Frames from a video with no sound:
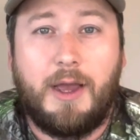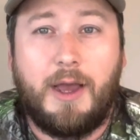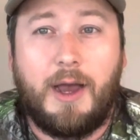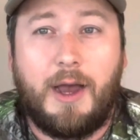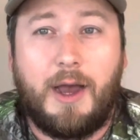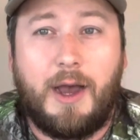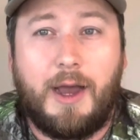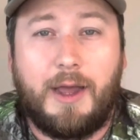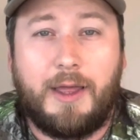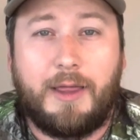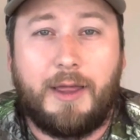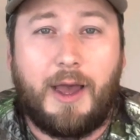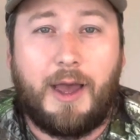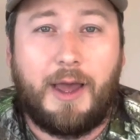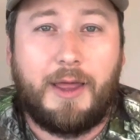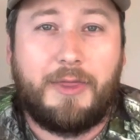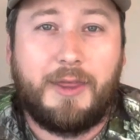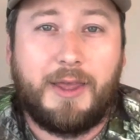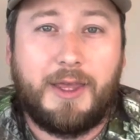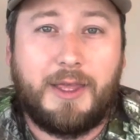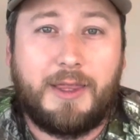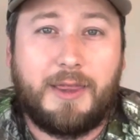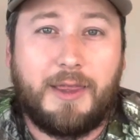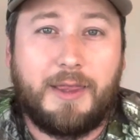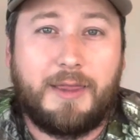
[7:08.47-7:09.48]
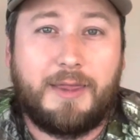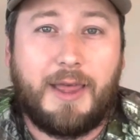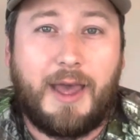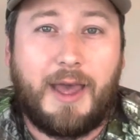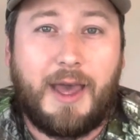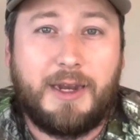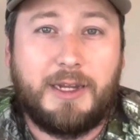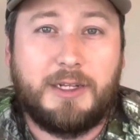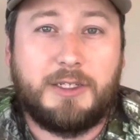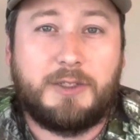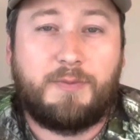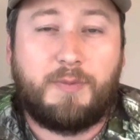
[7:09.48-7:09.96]
I think
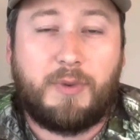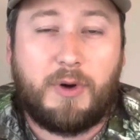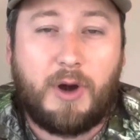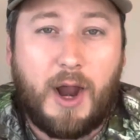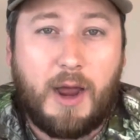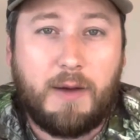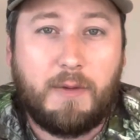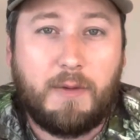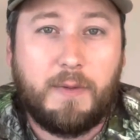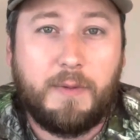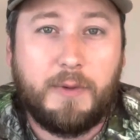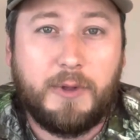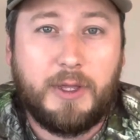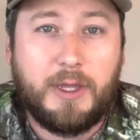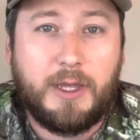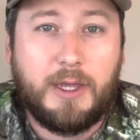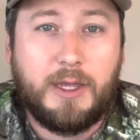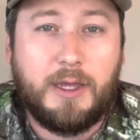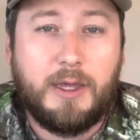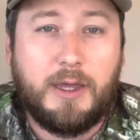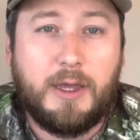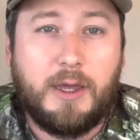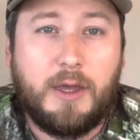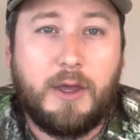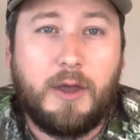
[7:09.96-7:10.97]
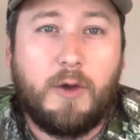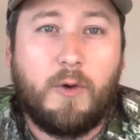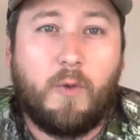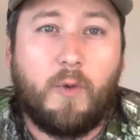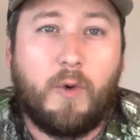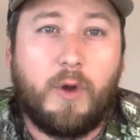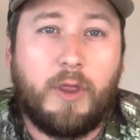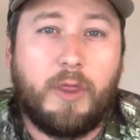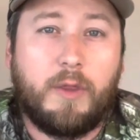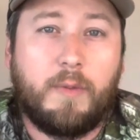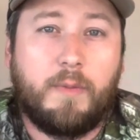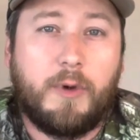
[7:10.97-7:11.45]
that is probably
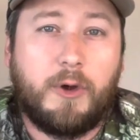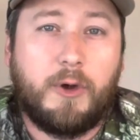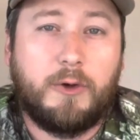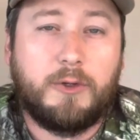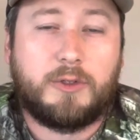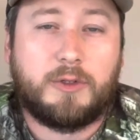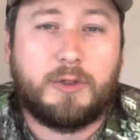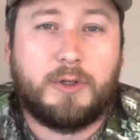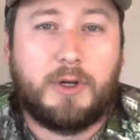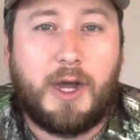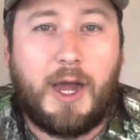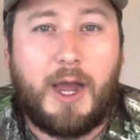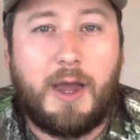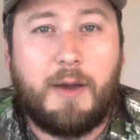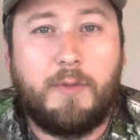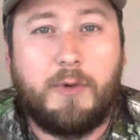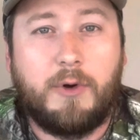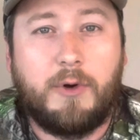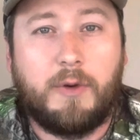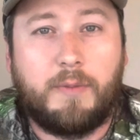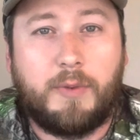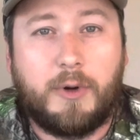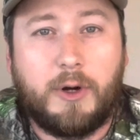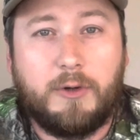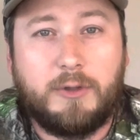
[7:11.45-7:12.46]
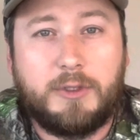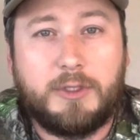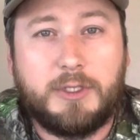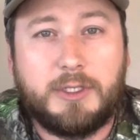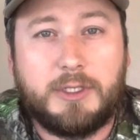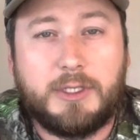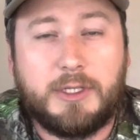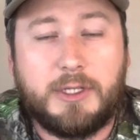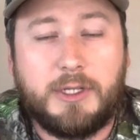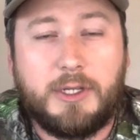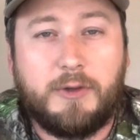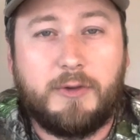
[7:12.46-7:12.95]
one of the most reliable approaches
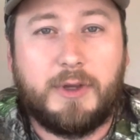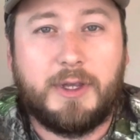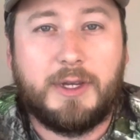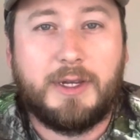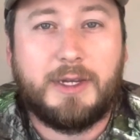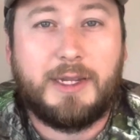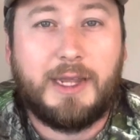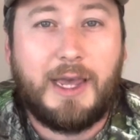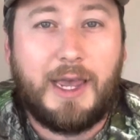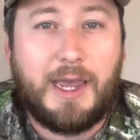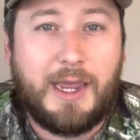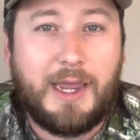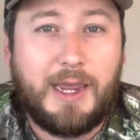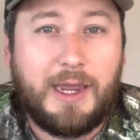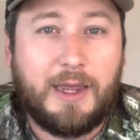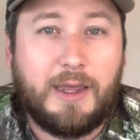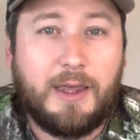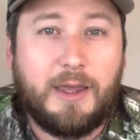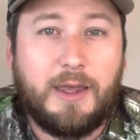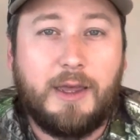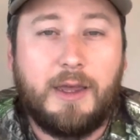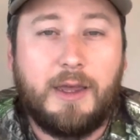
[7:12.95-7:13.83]
that you can take